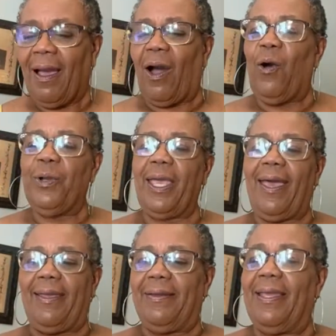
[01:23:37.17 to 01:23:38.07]

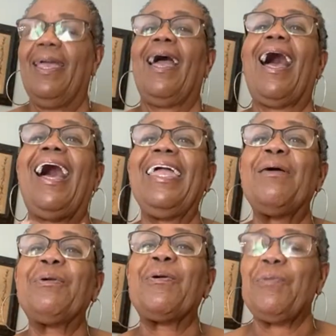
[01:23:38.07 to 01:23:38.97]
Okay. I
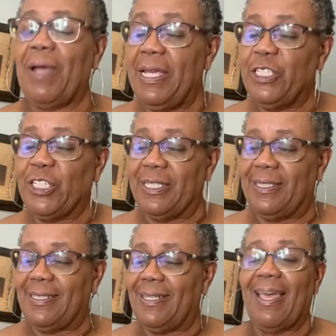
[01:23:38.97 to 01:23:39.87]
am
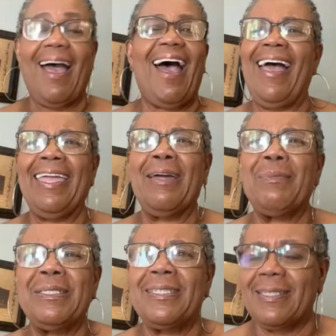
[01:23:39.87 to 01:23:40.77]
courageous. I am
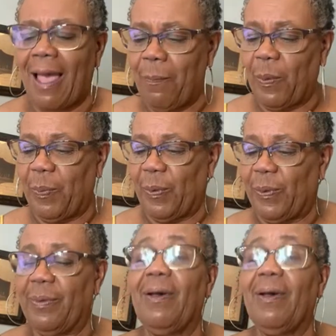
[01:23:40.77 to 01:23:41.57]
unstoppable.